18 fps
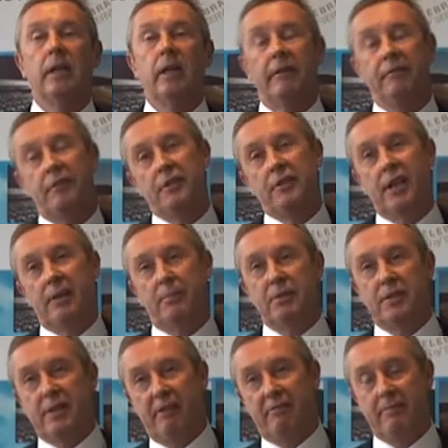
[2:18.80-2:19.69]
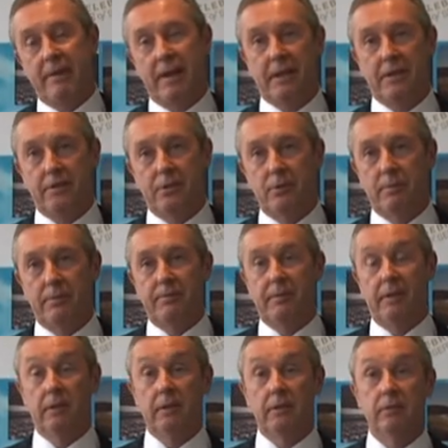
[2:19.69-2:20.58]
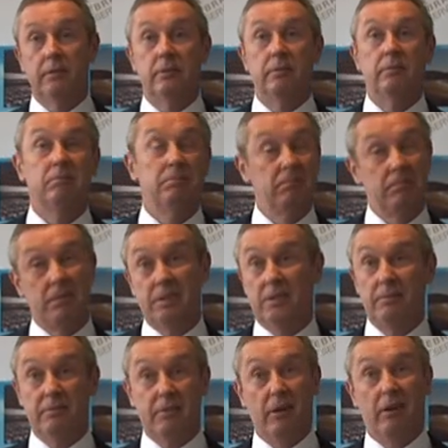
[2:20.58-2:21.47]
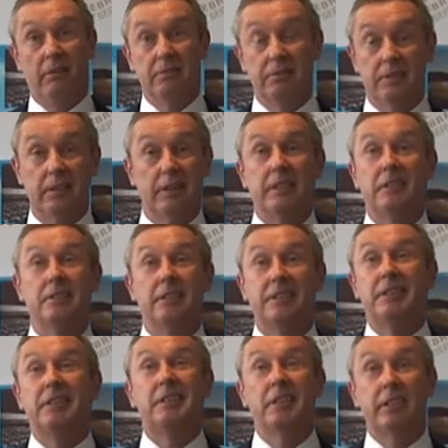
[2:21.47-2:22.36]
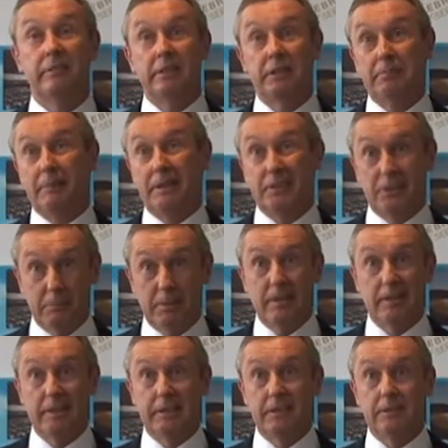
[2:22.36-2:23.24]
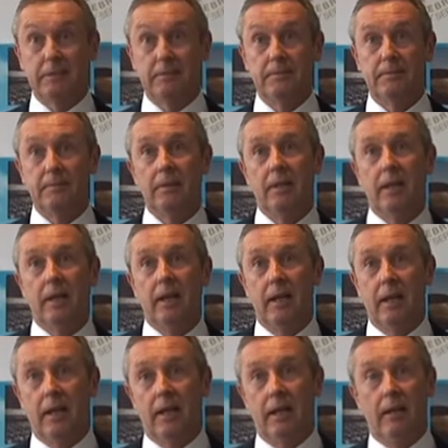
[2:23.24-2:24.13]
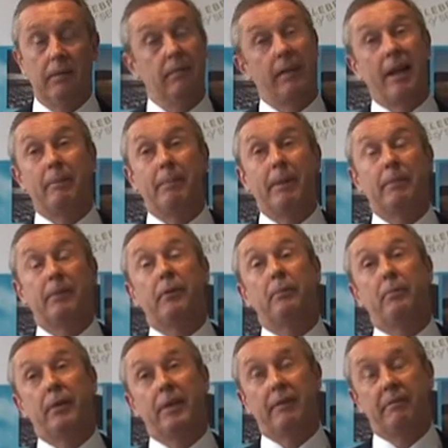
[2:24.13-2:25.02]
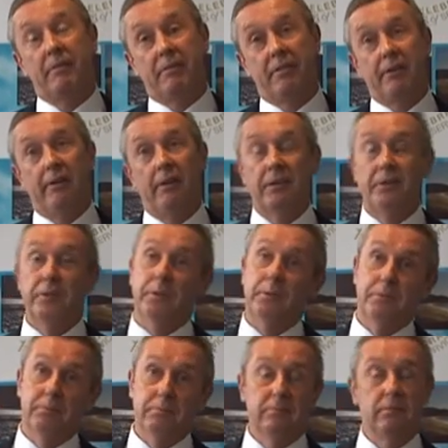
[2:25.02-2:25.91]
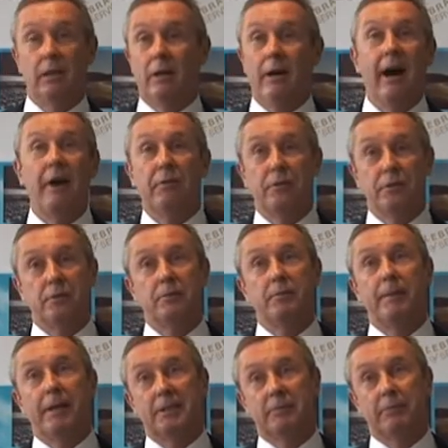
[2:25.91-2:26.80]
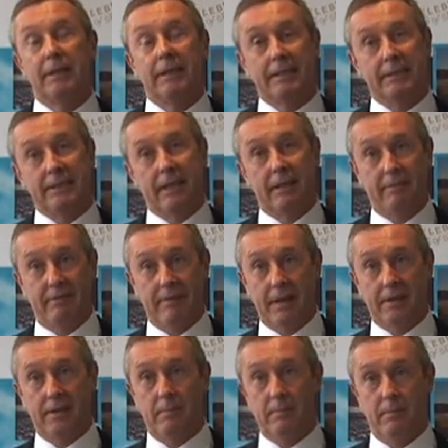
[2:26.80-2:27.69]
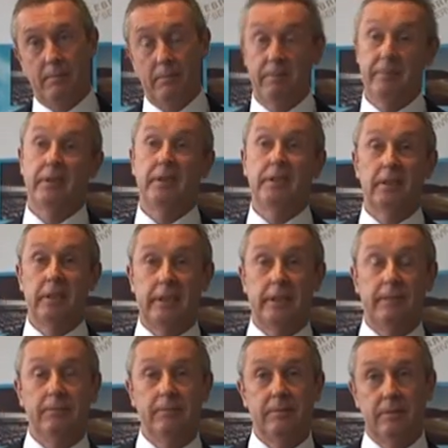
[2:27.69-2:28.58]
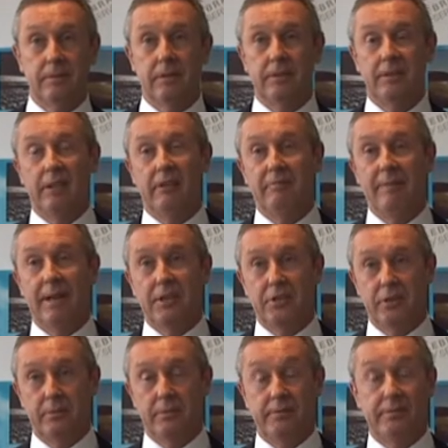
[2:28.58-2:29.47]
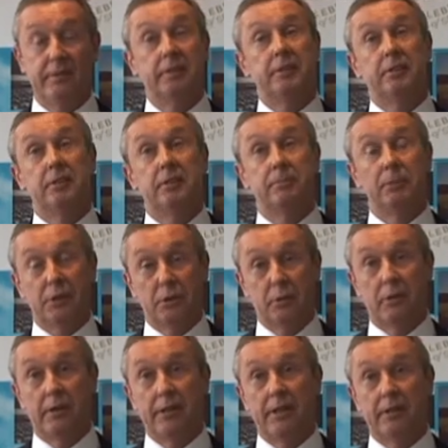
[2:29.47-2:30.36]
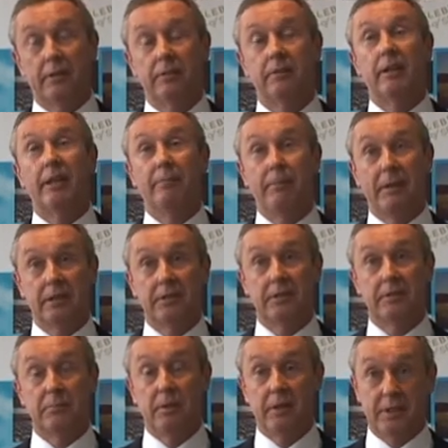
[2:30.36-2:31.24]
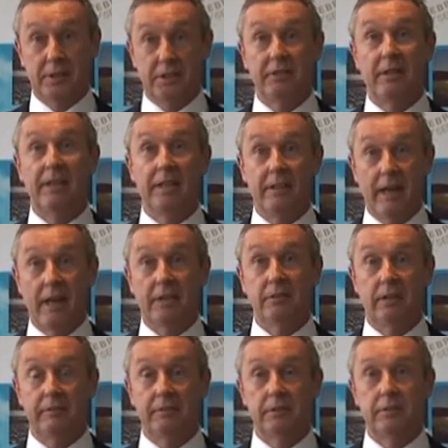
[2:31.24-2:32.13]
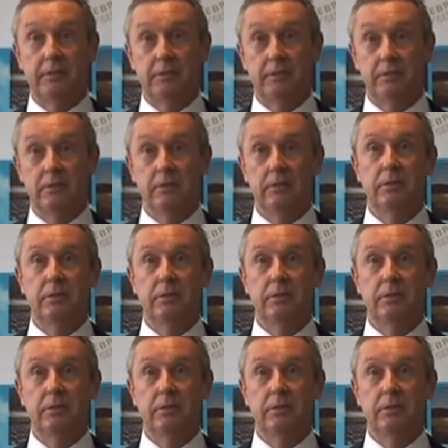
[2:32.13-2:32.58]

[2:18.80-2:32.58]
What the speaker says: If you set up a self-managed super fund, this involves, I guess, additional responsibilities. A lot of people don't give a thought to, you know, how those responsibilities can affect them. Firstly, self-managed super funds, the majority are administered by the Australian Tax Office.